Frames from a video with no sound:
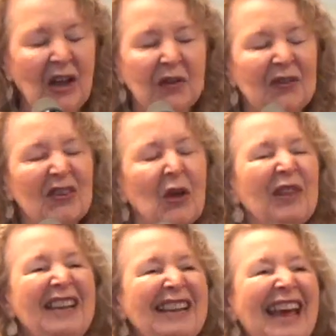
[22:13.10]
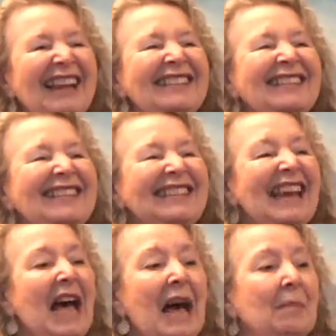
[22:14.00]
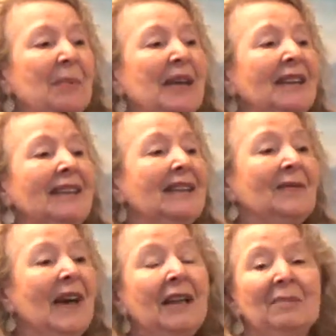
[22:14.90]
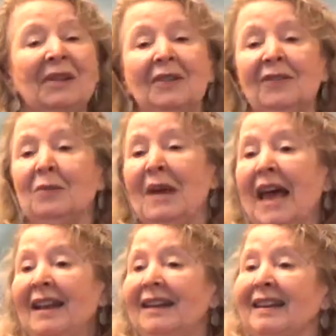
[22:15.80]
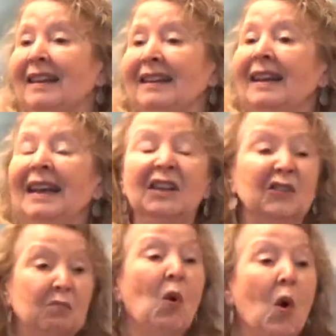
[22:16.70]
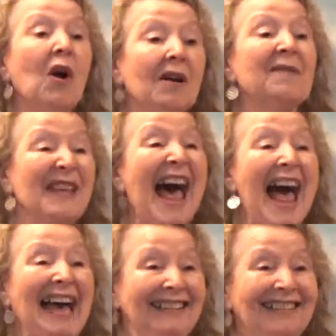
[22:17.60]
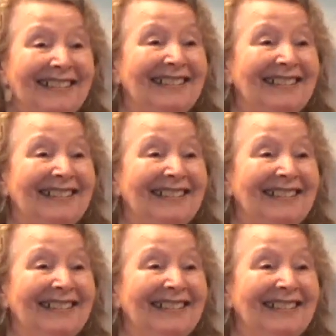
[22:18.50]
So the next step in the development of humanity is more of that.